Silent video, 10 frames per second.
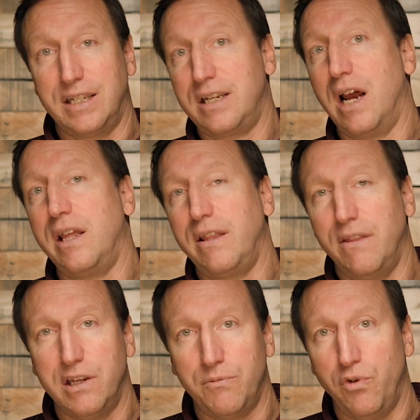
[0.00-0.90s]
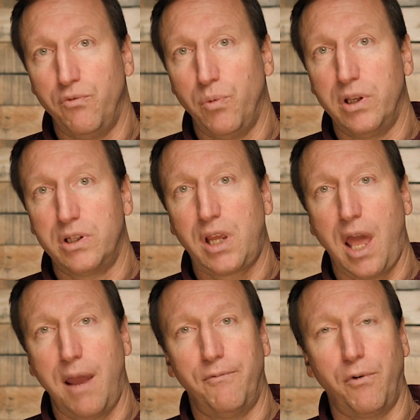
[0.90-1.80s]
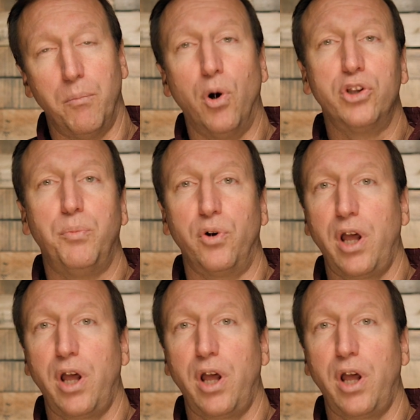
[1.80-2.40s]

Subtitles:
studying these movements came from multiple